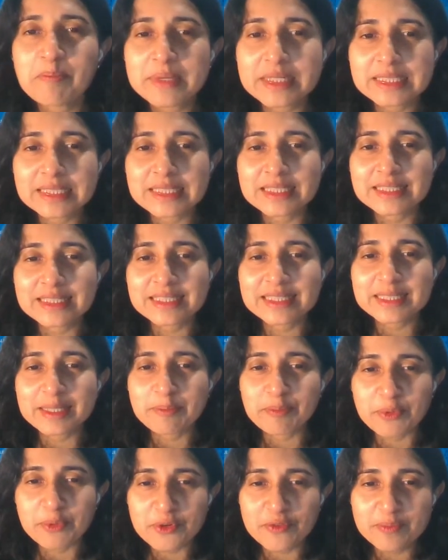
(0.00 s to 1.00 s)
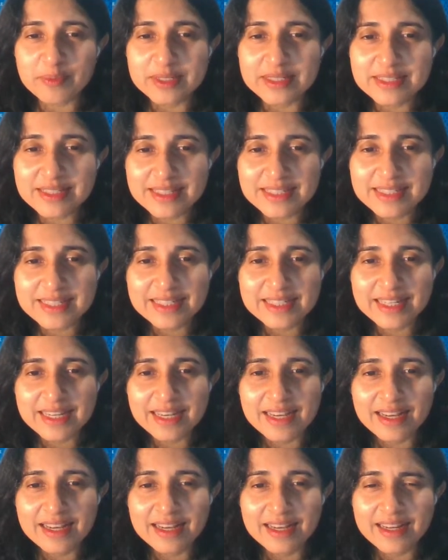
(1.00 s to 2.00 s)
business improvement
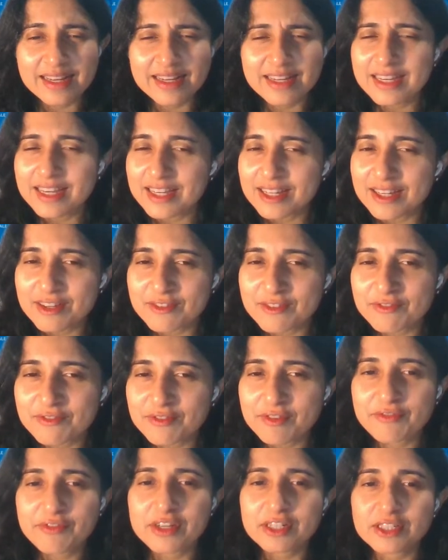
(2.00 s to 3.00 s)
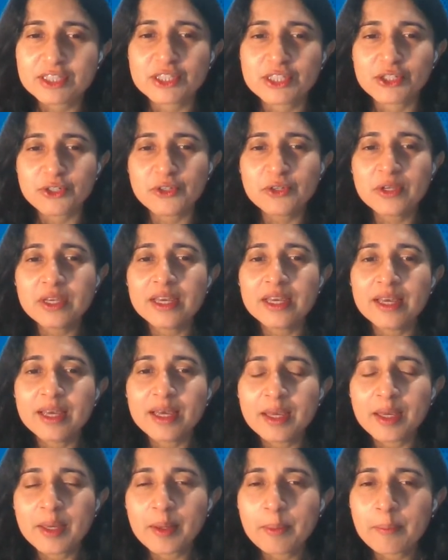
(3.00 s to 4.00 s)
refers to,
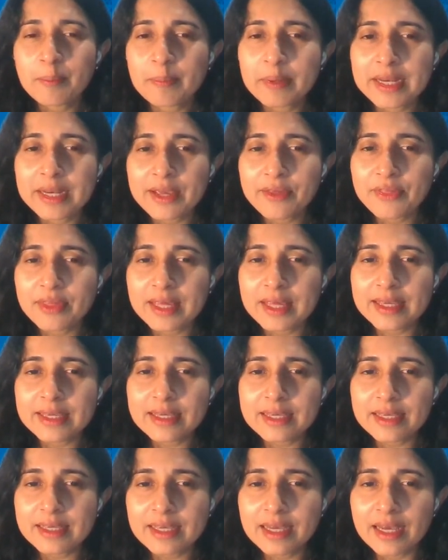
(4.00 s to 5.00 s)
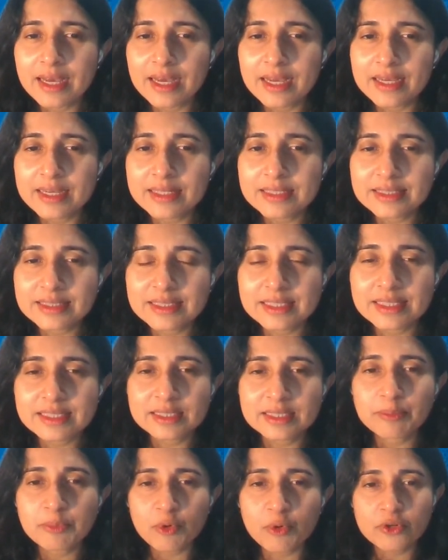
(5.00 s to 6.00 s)
but I think
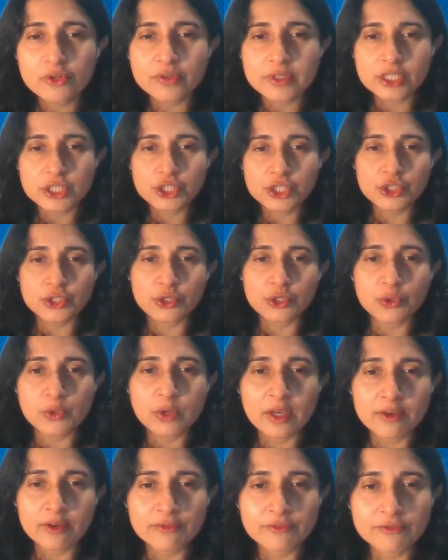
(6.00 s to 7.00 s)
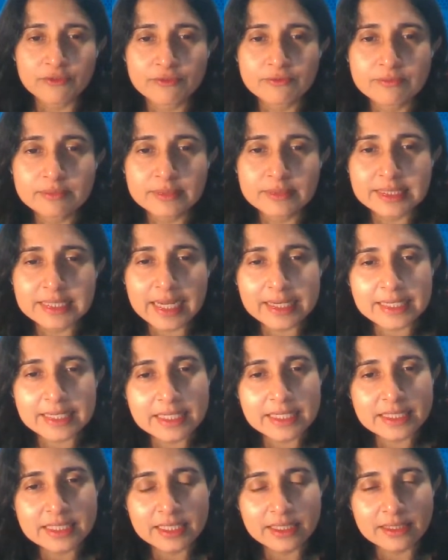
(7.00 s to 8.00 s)
it's a broader issue of
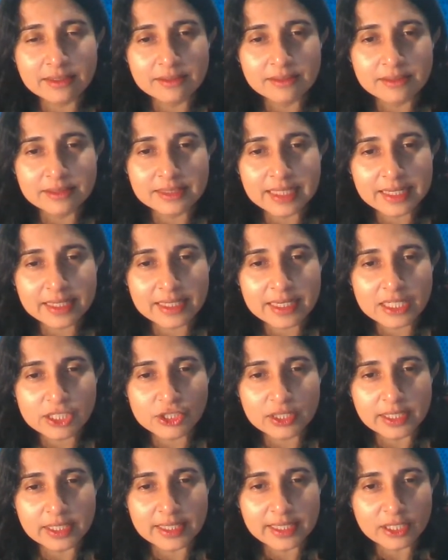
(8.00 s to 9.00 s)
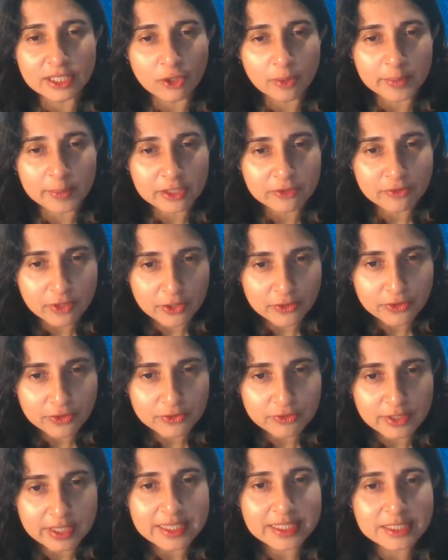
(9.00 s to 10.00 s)
stagnation and economic growth,
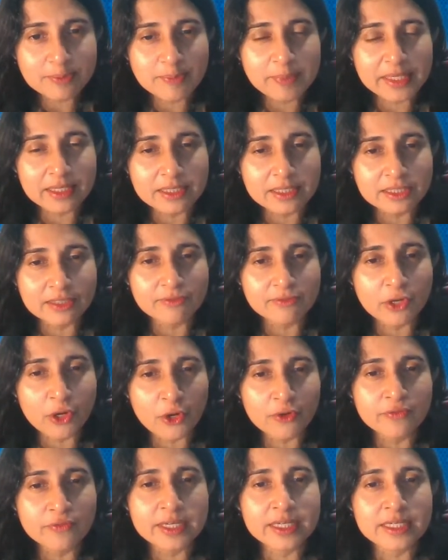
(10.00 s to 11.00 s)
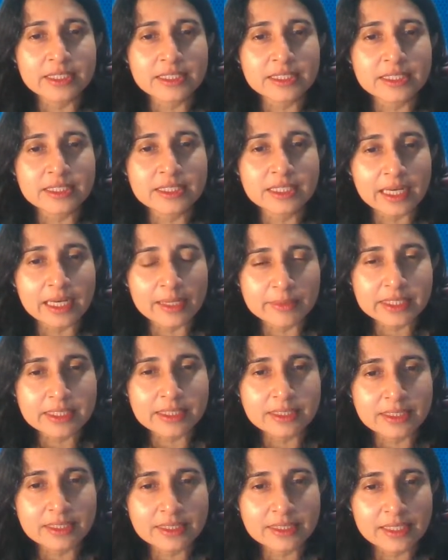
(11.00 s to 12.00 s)
right? Because of COVID and
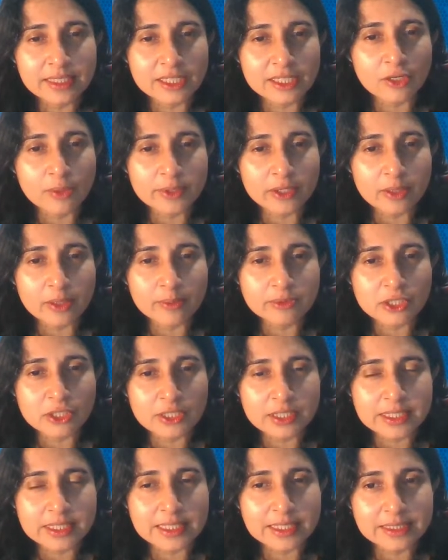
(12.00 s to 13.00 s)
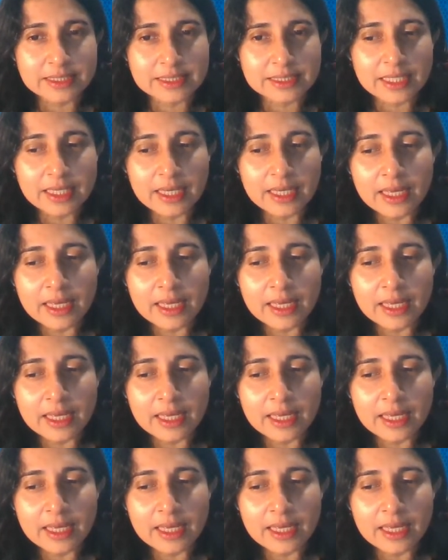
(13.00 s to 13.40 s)
limited economic opportunities.